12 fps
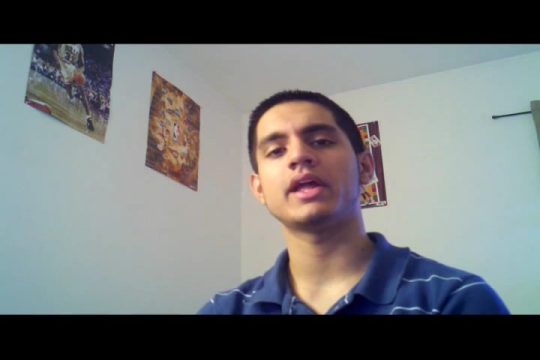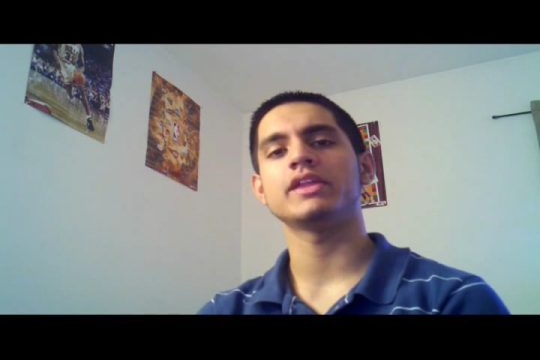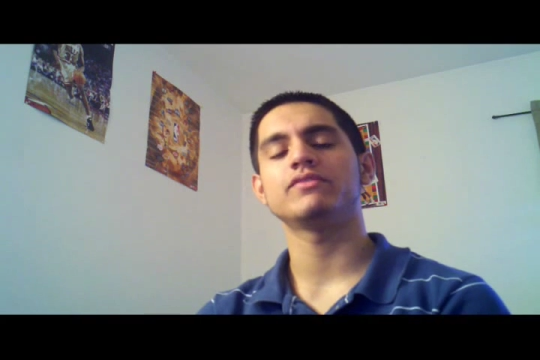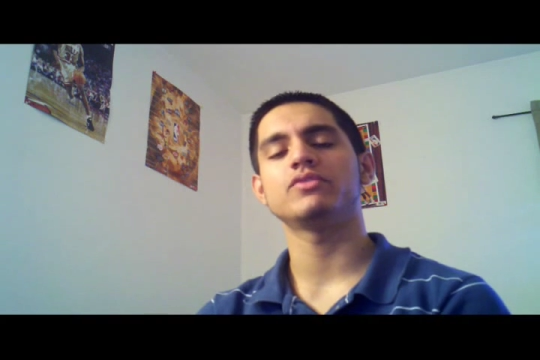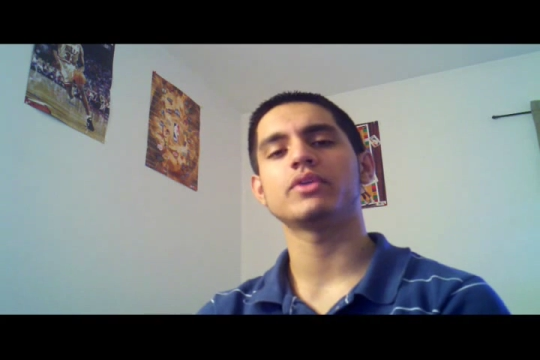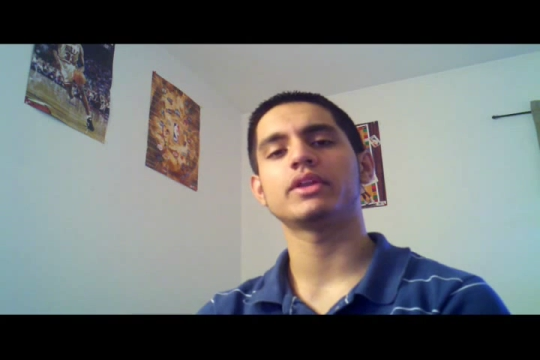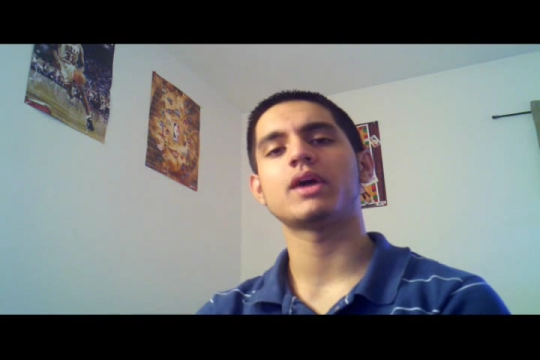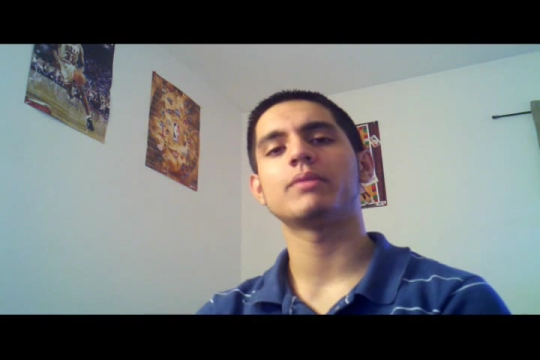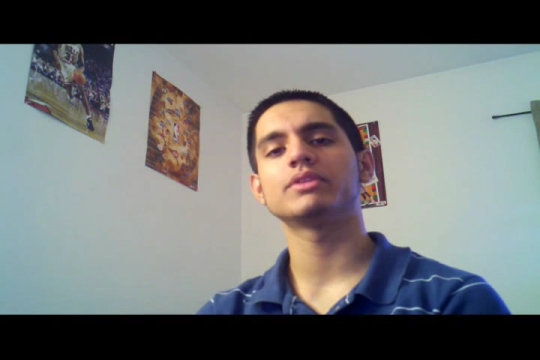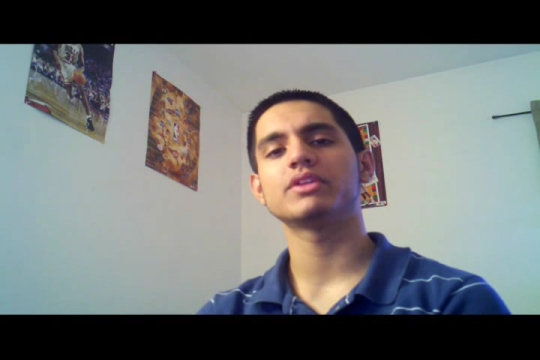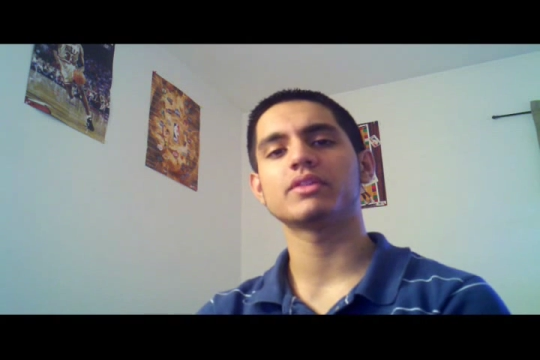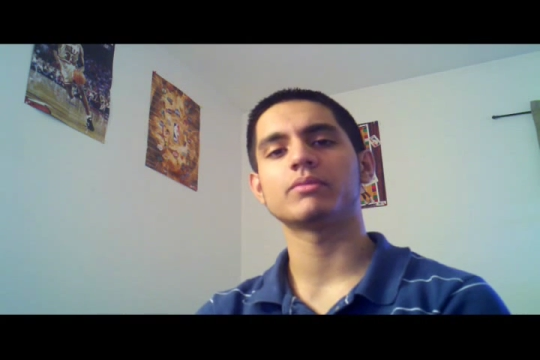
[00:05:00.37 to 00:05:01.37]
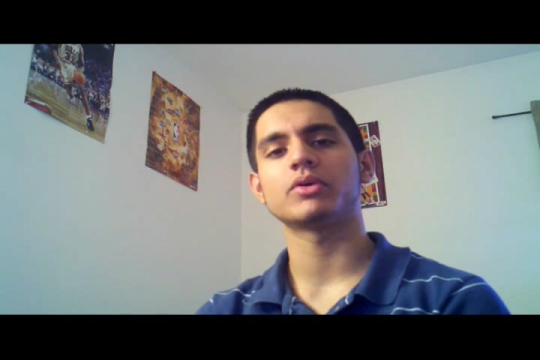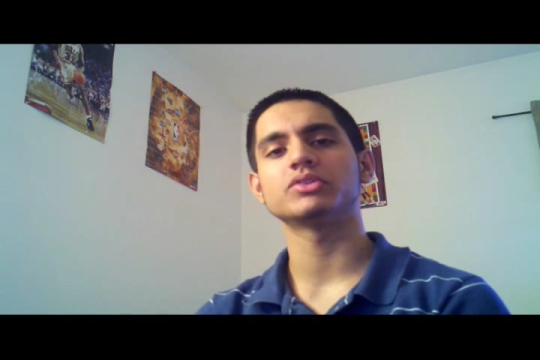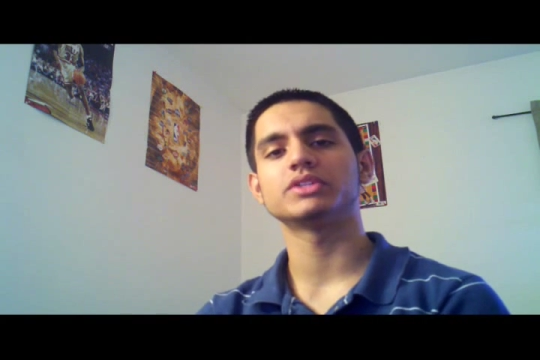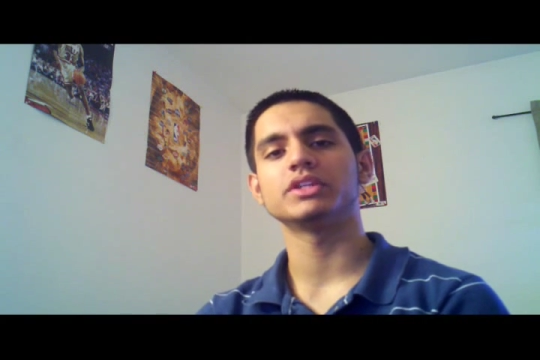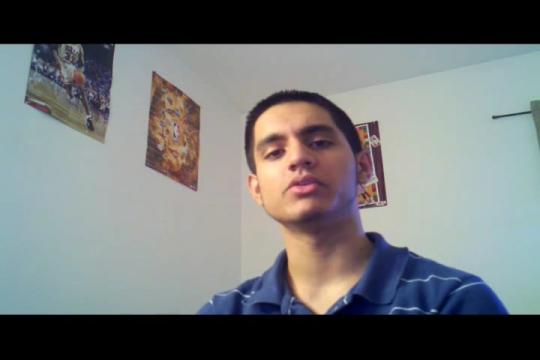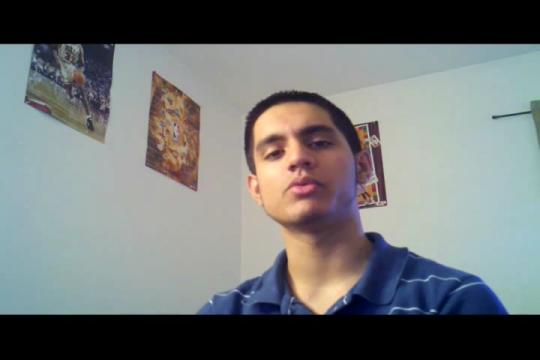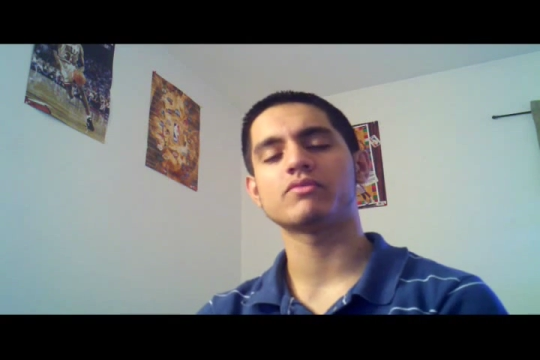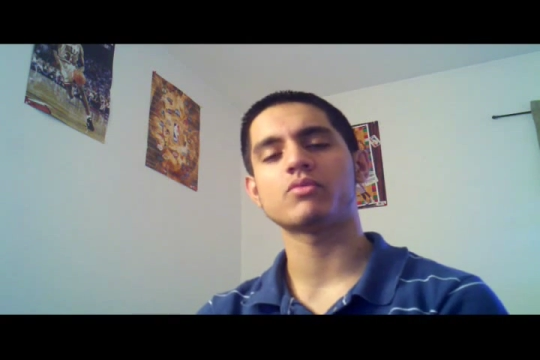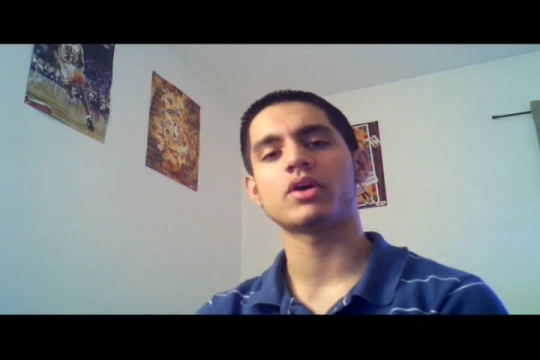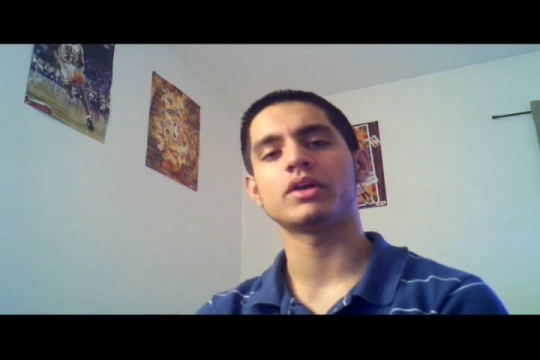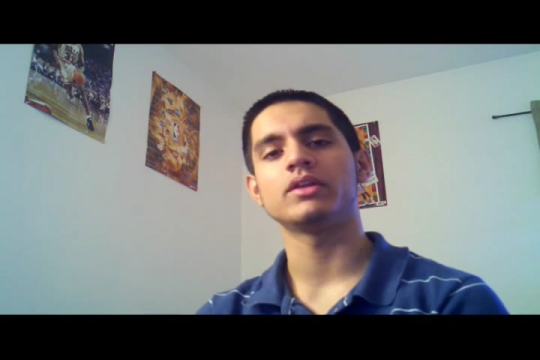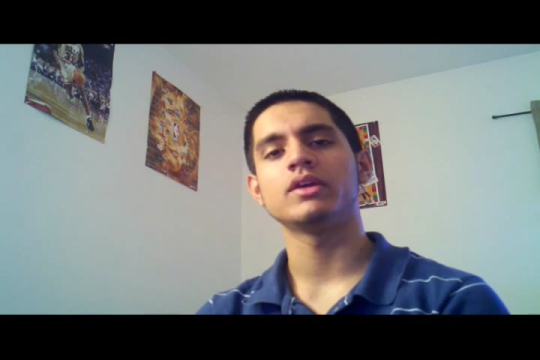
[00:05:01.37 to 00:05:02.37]
and if you had commented the most then you would have
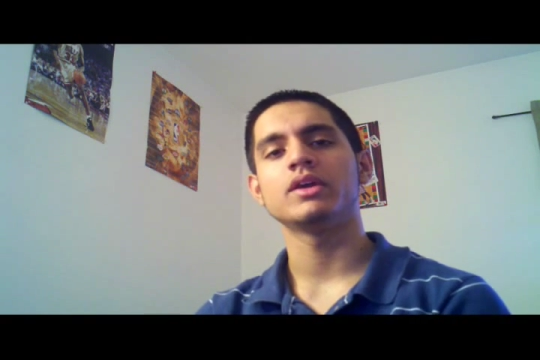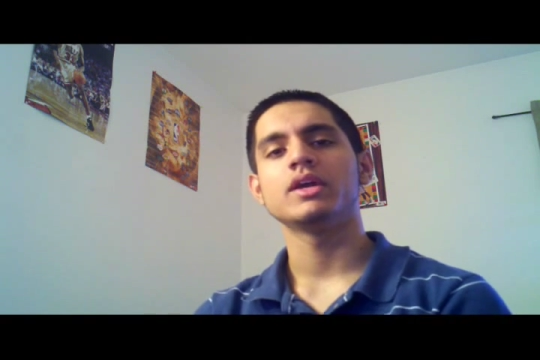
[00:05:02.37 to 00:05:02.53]
won